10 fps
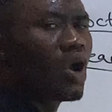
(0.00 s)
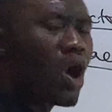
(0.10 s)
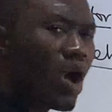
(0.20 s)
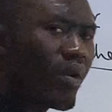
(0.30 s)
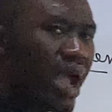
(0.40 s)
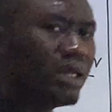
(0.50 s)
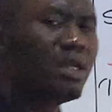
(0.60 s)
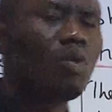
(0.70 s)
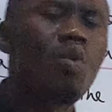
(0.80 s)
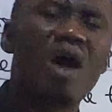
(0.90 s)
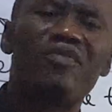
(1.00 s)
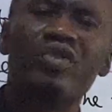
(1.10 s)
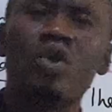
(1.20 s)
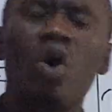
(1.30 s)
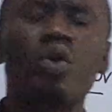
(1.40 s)
All right, we have
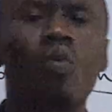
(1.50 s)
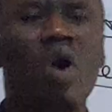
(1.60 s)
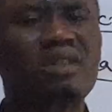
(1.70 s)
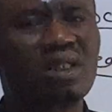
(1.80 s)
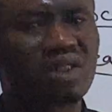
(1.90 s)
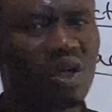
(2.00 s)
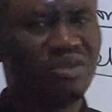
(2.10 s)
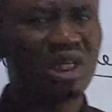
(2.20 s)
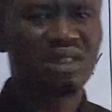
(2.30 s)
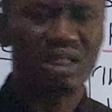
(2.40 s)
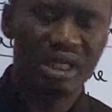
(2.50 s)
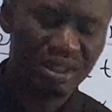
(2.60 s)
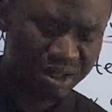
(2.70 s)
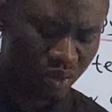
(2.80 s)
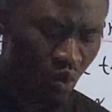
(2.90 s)
known what a subject
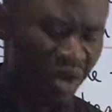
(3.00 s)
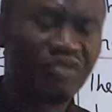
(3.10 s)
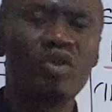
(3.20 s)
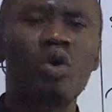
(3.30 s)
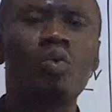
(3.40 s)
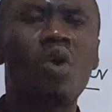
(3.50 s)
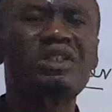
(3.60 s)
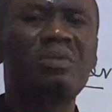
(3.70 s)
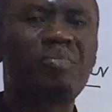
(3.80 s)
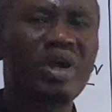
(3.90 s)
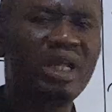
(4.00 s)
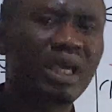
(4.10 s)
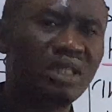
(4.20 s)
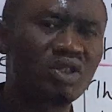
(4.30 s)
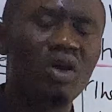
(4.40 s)
is. We have known what a
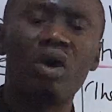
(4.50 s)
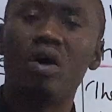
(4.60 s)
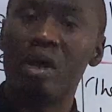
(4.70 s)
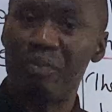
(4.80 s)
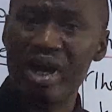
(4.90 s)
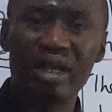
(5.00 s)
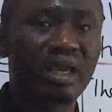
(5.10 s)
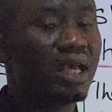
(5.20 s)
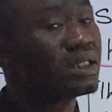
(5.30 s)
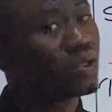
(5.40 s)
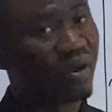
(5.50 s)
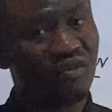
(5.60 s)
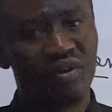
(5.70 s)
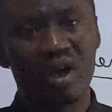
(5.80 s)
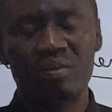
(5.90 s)
predicator or a predicate
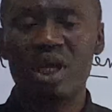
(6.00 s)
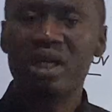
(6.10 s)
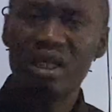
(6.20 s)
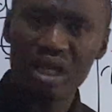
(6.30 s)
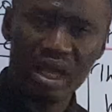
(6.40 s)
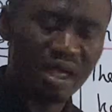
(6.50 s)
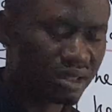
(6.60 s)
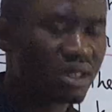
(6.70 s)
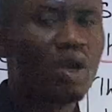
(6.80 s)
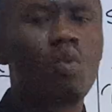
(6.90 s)
verb is.